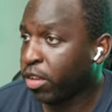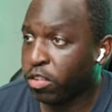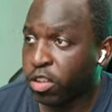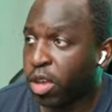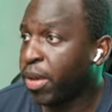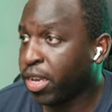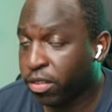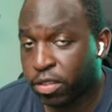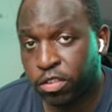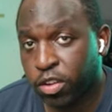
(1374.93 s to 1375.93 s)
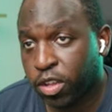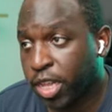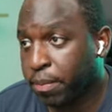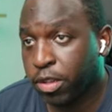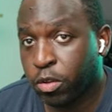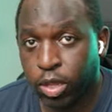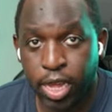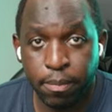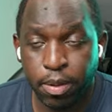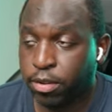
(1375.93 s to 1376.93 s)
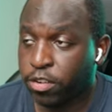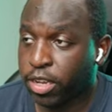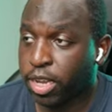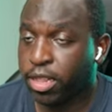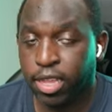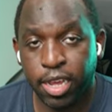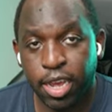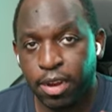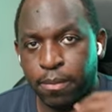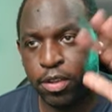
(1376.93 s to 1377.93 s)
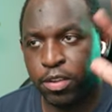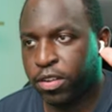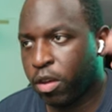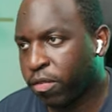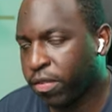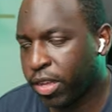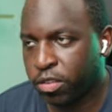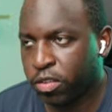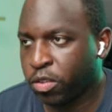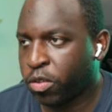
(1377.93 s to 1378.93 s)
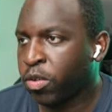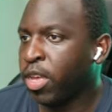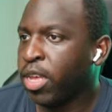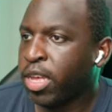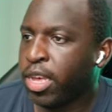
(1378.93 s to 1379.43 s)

they can just go back into the chart they built without publishing anything and push it off into